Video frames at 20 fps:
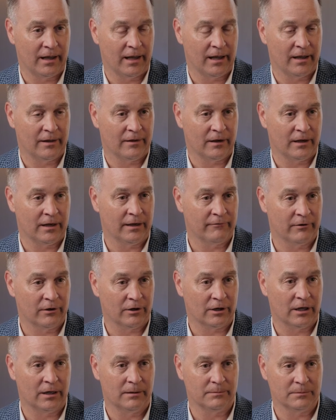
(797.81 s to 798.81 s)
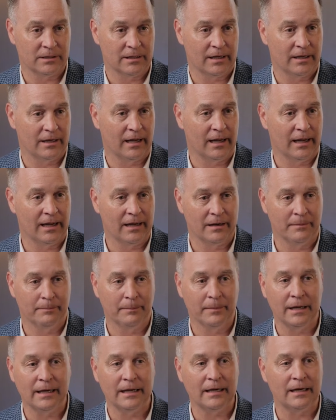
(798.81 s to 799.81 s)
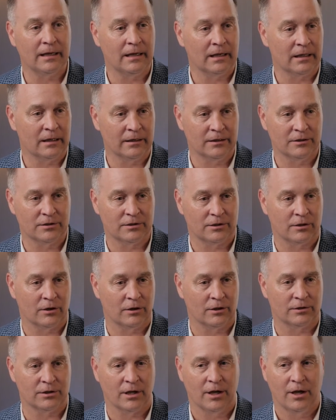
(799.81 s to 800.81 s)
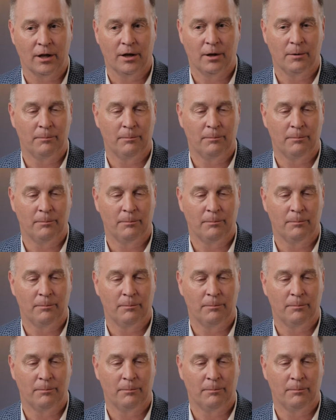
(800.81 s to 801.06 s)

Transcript: and the governor comes in and immediately starts